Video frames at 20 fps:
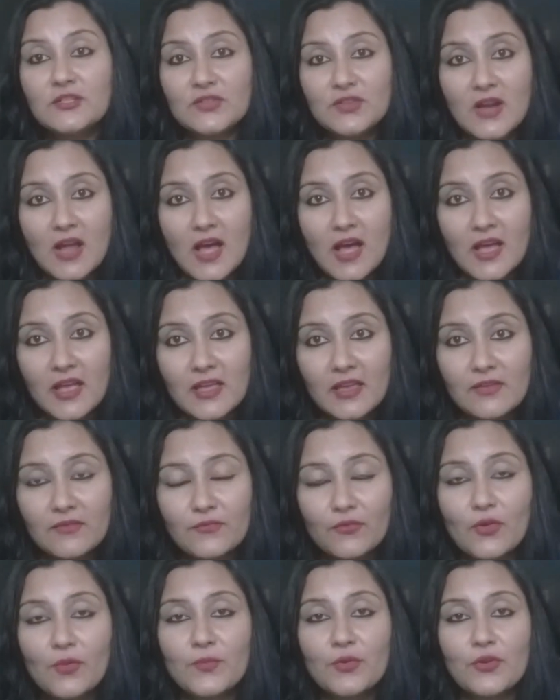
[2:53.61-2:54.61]
try
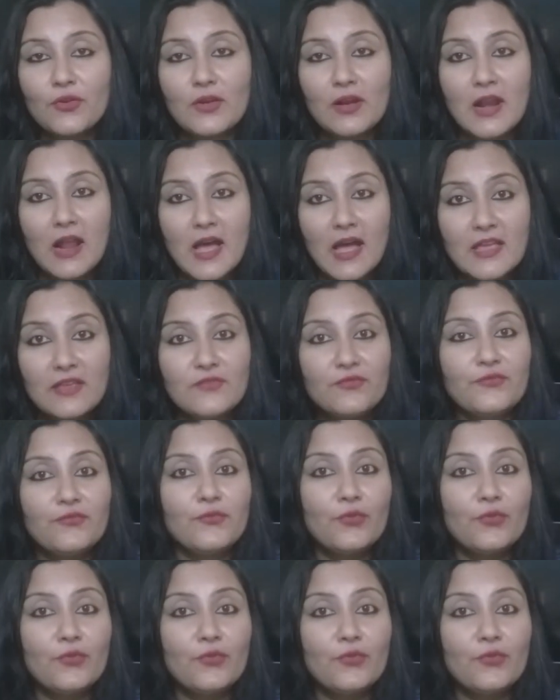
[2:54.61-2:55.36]
from your life